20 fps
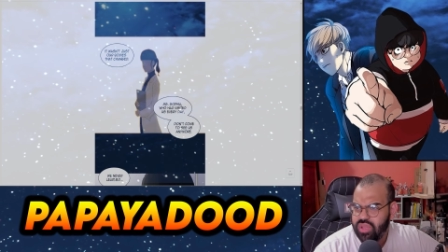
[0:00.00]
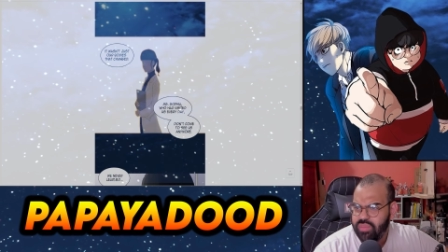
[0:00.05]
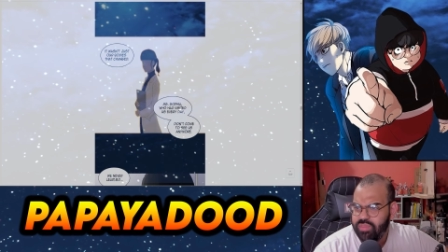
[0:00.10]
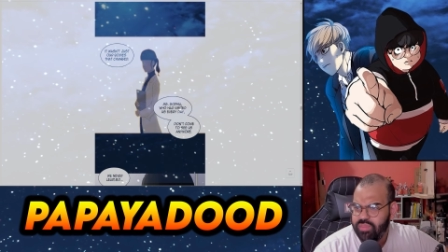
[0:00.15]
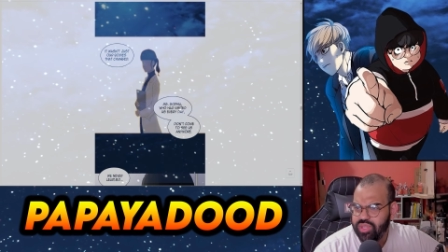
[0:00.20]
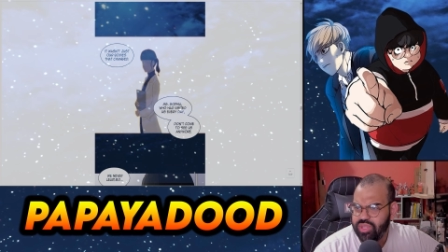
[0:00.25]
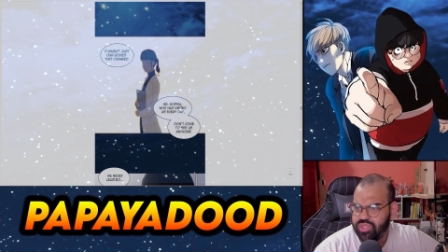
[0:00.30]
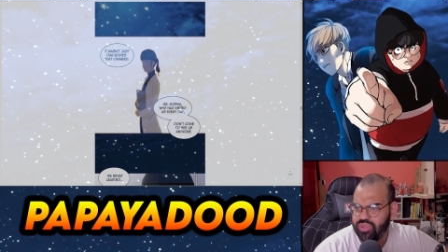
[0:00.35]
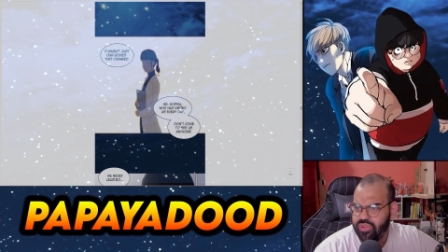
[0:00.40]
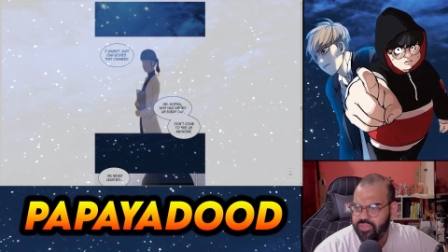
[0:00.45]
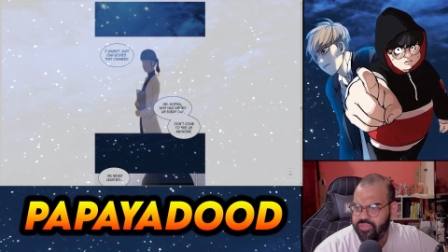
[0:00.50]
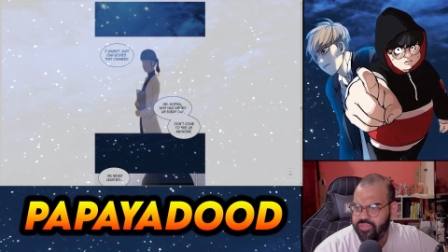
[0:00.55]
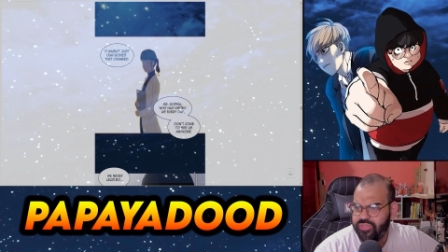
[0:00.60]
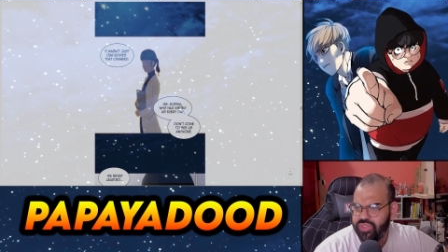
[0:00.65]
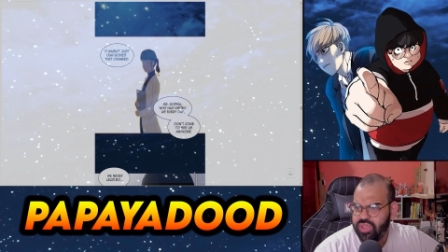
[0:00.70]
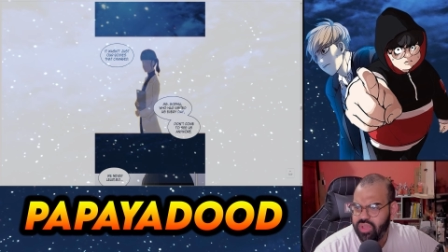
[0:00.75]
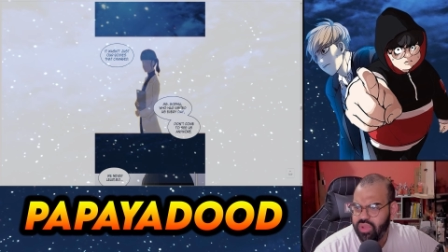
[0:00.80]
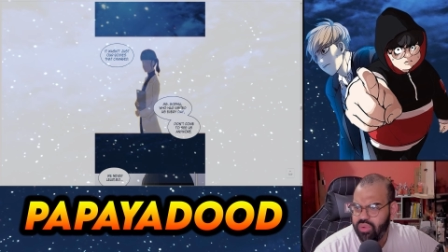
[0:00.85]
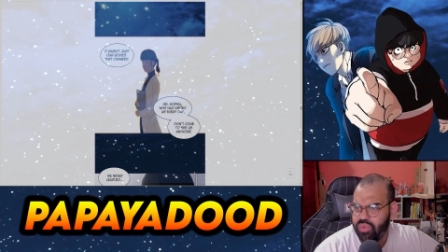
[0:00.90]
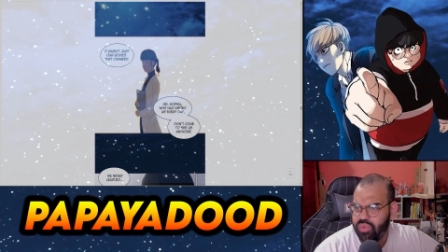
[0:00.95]
Miss
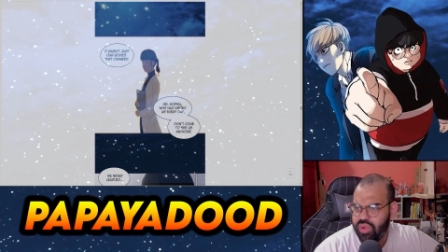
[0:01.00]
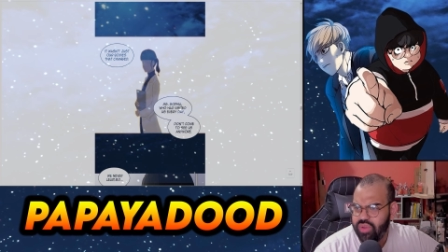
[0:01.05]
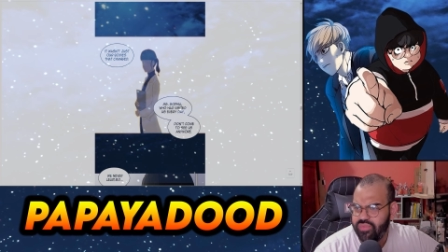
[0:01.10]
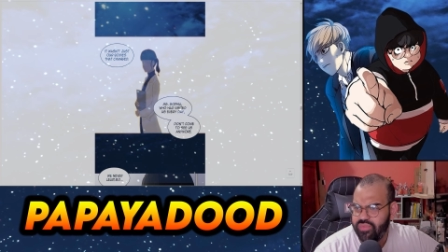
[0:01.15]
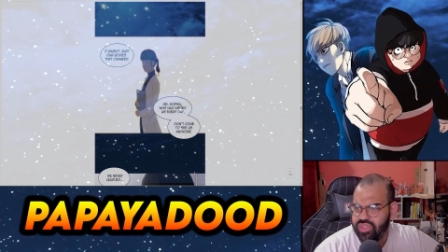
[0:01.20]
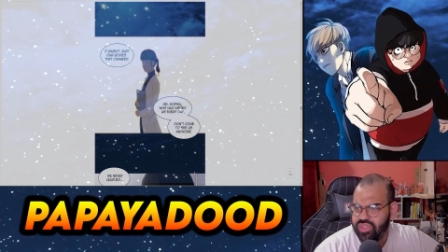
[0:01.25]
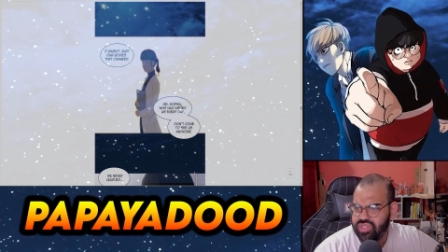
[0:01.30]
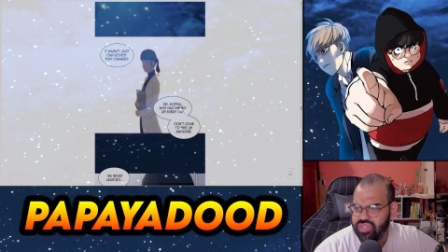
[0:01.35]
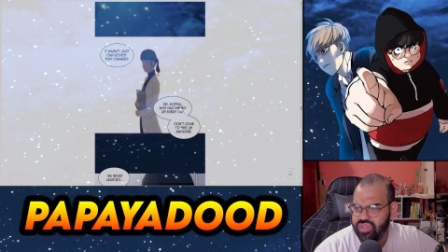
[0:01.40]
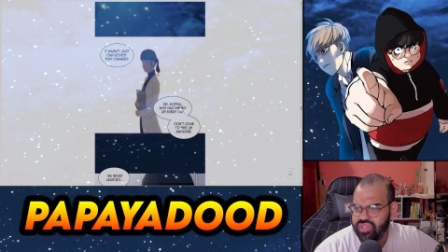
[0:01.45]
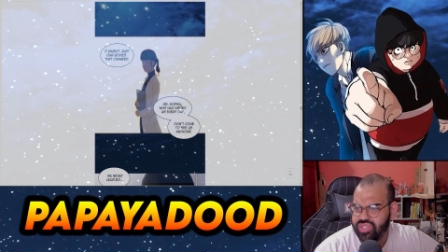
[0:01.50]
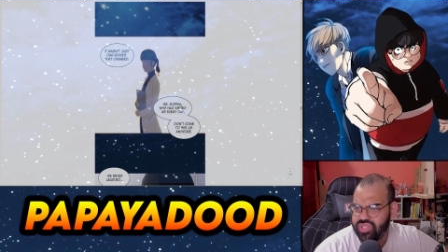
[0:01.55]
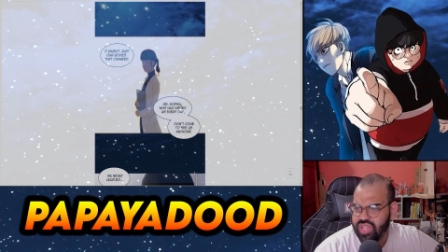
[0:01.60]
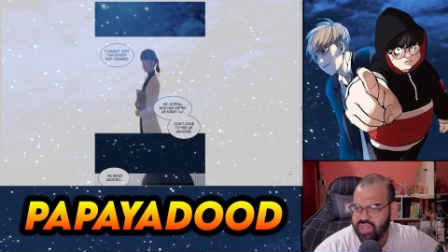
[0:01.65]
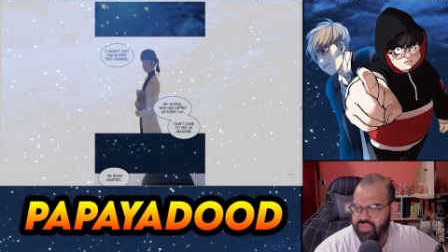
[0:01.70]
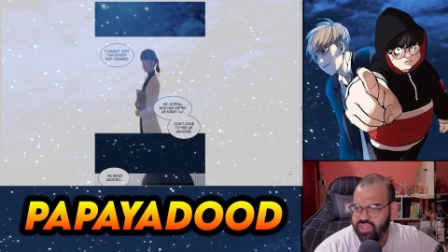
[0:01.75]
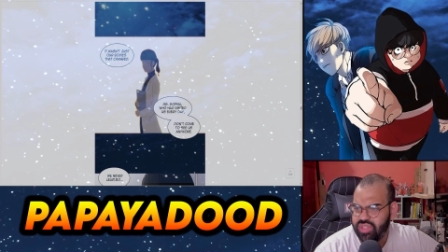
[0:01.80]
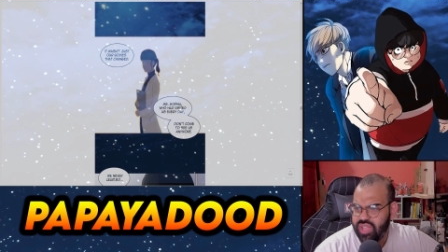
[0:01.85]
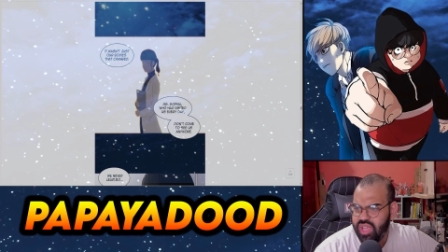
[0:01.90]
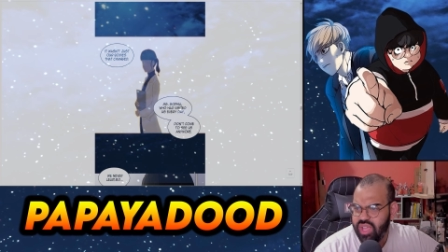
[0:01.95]
Sophia, who had visited us
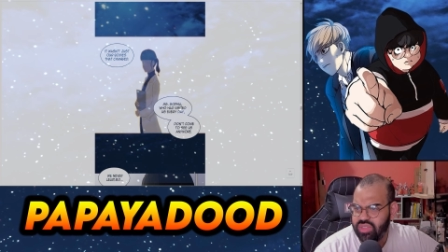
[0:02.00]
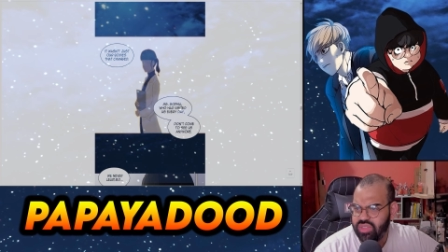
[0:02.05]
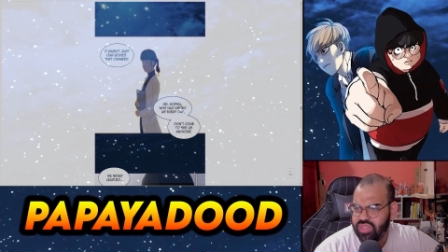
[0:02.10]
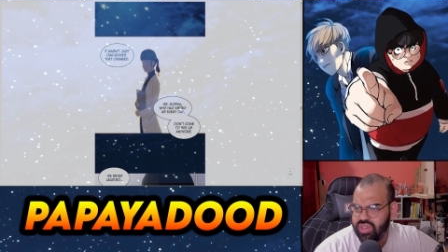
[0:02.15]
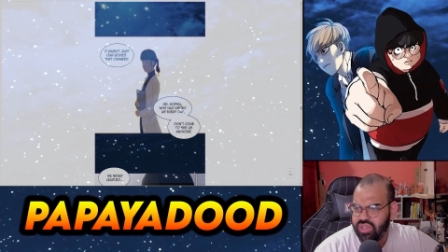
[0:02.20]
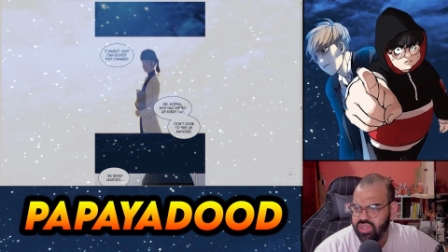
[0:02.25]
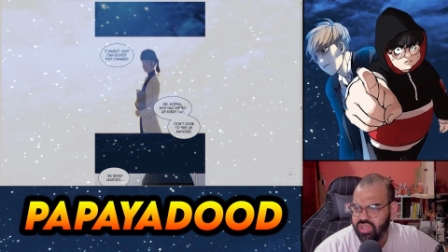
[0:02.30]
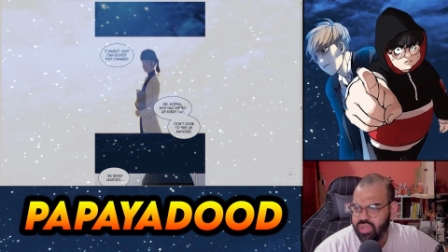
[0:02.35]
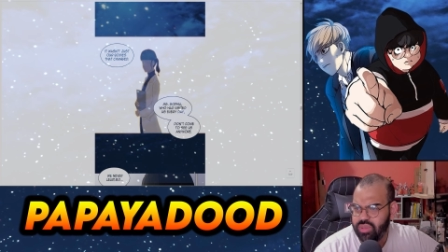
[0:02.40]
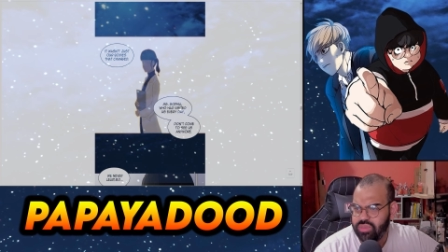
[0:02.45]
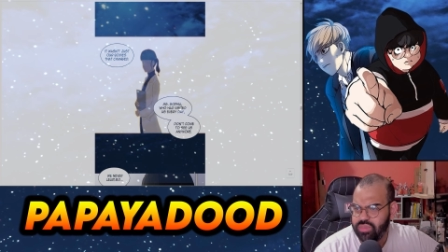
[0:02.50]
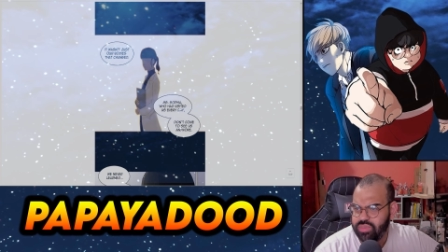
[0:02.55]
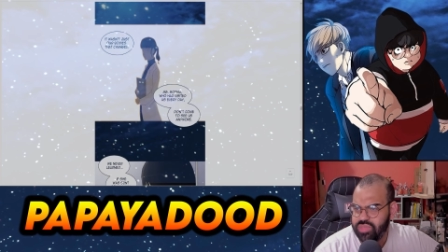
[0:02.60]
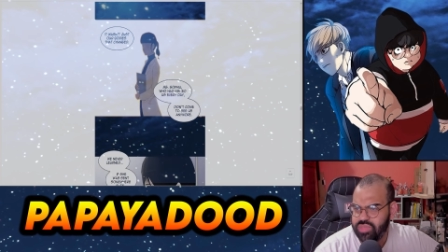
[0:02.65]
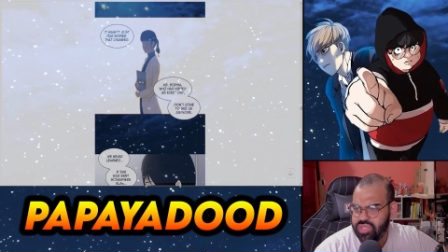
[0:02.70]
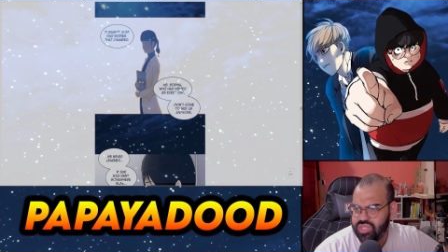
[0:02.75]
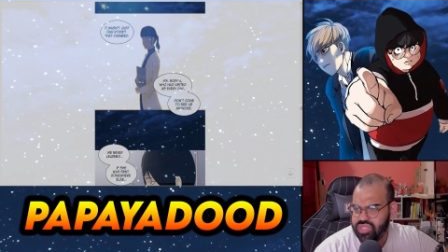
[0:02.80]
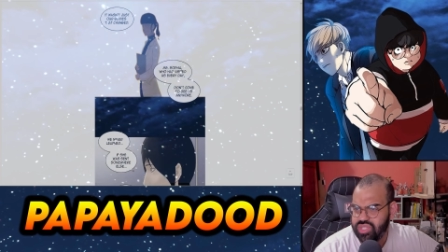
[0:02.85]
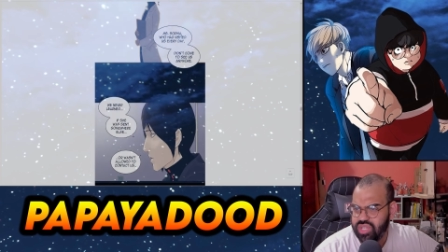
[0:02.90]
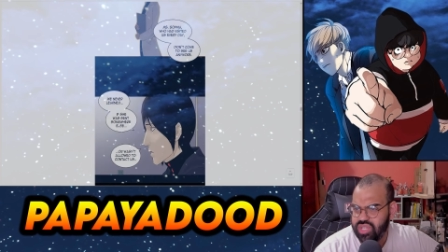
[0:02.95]
every day, didn't come
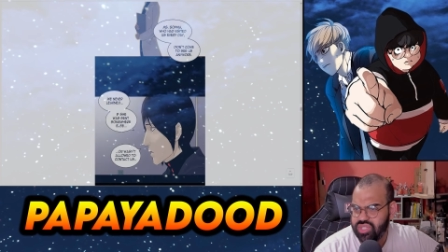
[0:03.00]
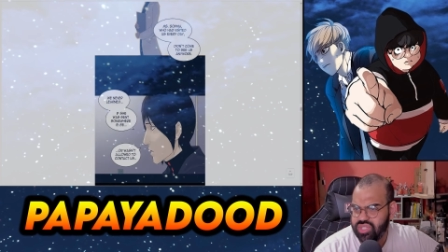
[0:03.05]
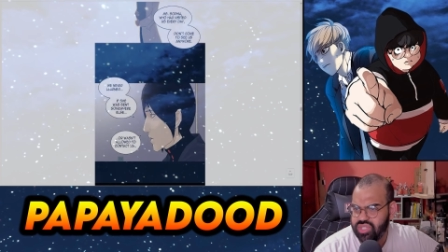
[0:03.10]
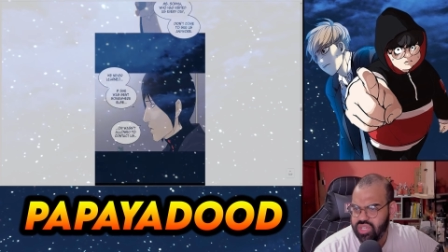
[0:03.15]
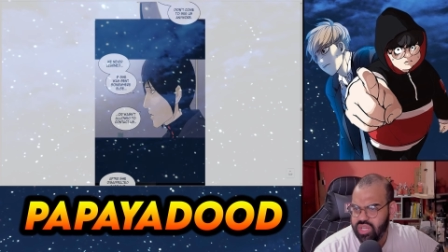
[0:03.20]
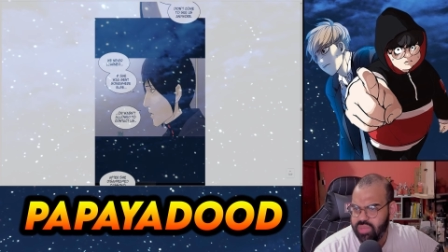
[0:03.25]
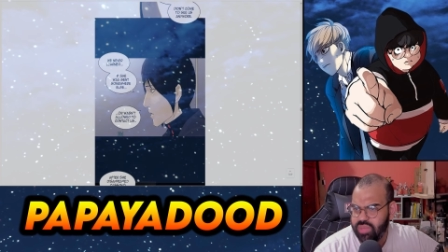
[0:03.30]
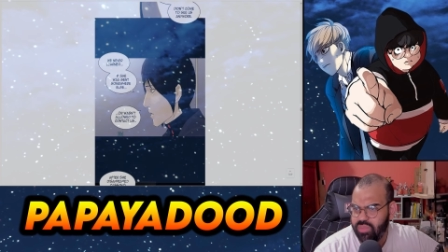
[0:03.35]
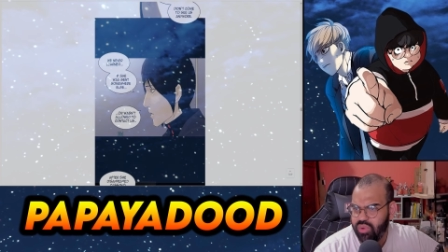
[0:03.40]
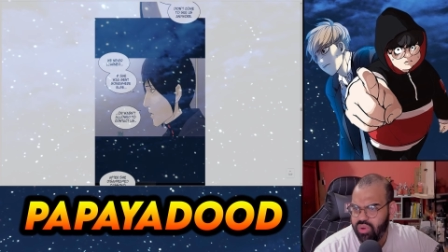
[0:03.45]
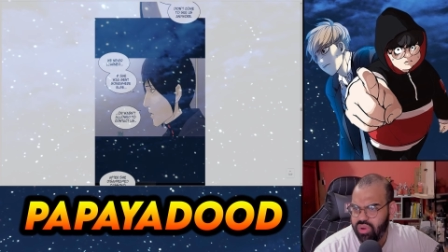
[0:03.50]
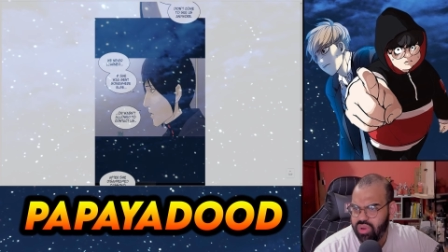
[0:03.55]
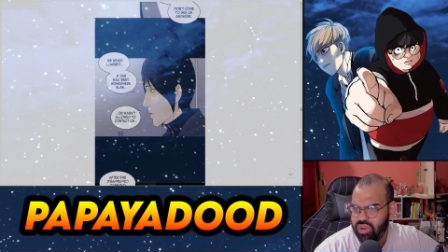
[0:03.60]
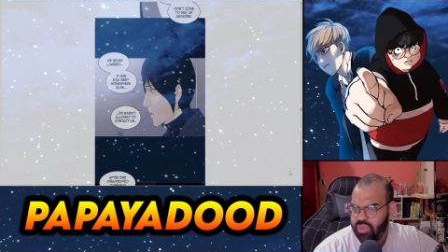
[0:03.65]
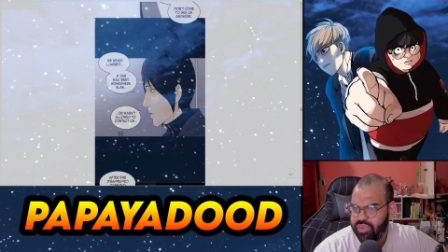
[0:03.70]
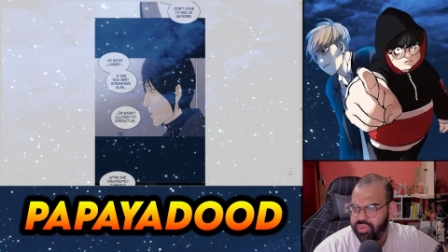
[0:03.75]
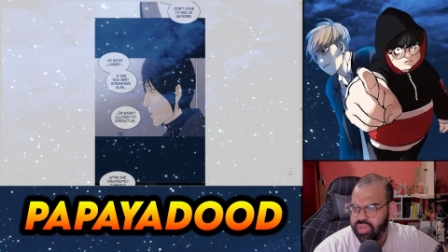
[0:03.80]
to see us anymore.